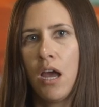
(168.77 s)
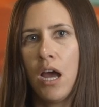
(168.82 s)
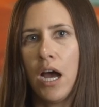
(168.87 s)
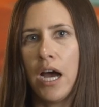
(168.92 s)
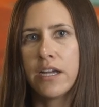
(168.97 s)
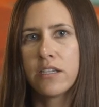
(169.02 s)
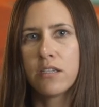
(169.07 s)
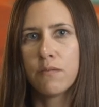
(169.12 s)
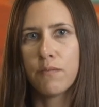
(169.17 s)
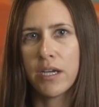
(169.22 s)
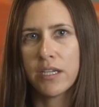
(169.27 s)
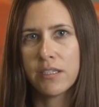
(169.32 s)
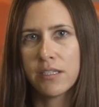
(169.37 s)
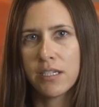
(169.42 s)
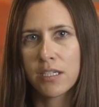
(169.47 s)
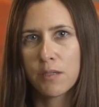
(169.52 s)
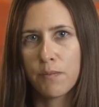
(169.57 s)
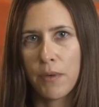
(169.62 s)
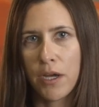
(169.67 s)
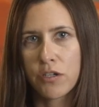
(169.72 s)
A domestic
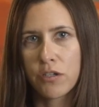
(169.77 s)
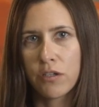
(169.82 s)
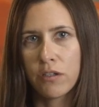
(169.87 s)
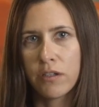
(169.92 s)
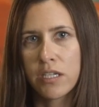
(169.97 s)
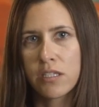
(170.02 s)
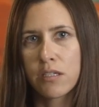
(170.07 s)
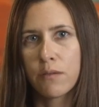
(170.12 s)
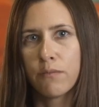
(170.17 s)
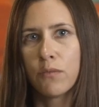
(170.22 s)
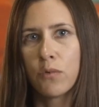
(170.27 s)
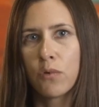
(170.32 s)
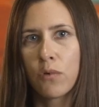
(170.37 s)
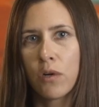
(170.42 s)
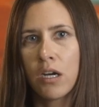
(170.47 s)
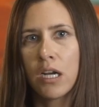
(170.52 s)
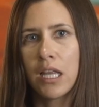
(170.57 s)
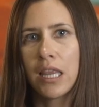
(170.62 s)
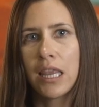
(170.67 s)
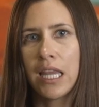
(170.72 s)
special is a
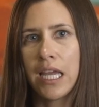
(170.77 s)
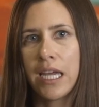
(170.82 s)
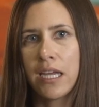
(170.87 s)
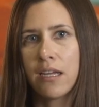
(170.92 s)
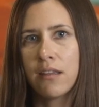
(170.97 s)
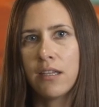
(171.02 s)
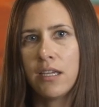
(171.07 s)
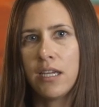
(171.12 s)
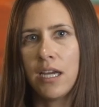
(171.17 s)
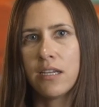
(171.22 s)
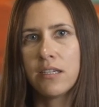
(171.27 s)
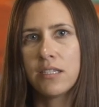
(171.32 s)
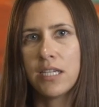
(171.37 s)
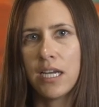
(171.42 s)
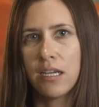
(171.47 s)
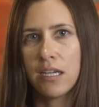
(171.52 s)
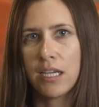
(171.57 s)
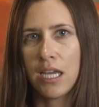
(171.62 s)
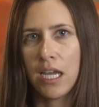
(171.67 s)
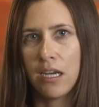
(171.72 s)
more lengthy and
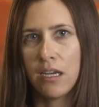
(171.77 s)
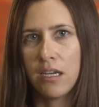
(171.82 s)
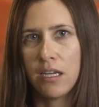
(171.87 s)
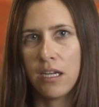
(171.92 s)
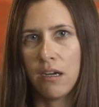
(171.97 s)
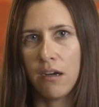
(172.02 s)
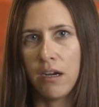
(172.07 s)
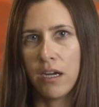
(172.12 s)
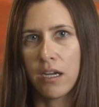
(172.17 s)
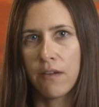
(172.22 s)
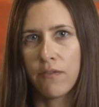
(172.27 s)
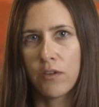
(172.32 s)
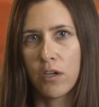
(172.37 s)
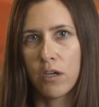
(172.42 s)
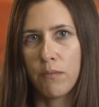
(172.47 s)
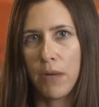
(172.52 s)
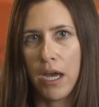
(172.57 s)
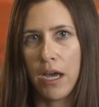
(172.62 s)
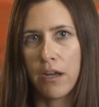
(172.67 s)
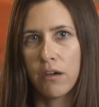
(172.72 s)
dedicated hearing of your
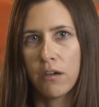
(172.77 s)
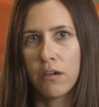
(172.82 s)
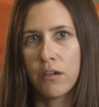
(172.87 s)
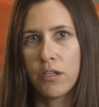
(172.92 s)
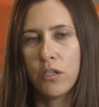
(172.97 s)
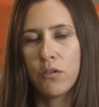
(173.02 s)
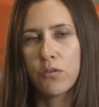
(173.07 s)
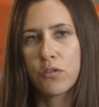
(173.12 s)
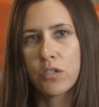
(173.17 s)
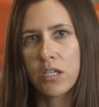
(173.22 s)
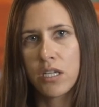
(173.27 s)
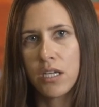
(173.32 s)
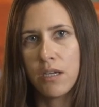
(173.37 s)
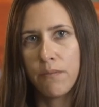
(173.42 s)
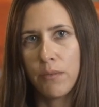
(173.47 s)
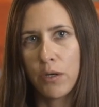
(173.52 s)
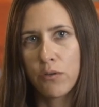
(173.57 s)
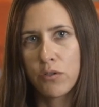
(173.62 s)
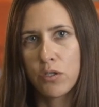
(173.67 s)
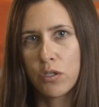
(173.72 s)
matter, usually
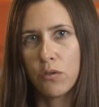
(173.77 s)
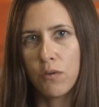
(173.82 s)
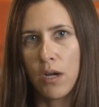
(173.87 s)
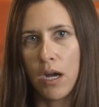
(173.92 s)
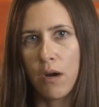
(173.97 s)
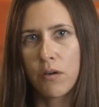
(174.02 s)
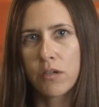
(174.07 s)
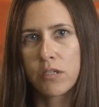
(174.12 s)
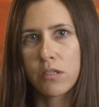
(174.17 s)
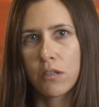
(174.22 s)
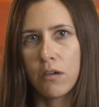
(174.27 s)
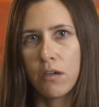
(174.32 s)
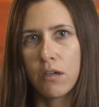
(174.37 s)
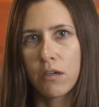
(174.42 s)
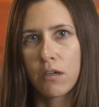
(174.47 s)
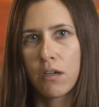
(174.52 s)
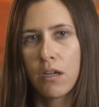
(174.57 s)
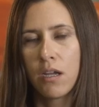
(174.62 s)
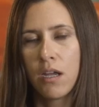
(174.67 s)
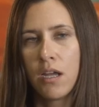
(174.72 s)
about 2 hours
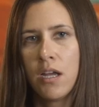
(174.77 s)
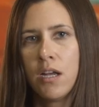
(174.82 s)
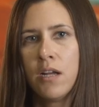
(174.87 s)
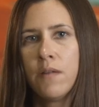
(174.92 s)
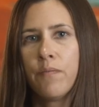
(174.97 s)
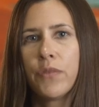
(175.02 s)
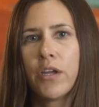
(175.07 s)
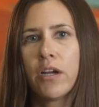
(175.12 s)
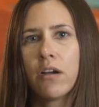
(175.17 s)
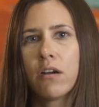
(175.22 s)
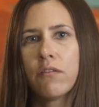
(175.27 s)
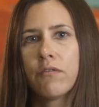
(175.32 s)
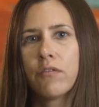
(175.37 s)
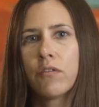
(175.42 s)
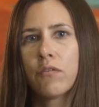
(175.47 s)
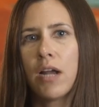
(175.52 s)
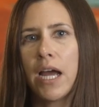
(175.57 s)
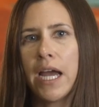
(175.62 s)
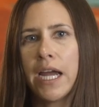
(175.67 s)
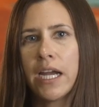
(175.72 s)
long. There are a
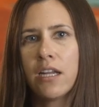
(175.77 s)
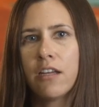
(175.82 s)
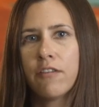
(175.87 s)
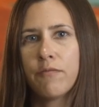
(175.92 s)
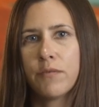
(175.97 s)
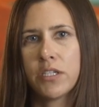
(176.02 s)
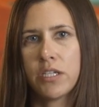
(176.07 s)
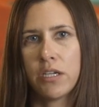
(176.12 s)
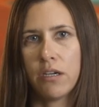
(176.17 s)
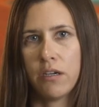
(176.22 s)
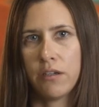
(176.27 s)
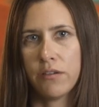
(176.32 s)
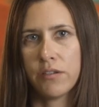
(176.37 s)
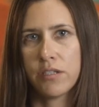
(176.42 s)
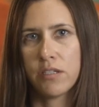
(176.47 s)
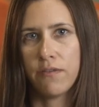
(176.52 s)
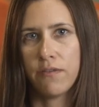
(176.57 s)
variety of materials to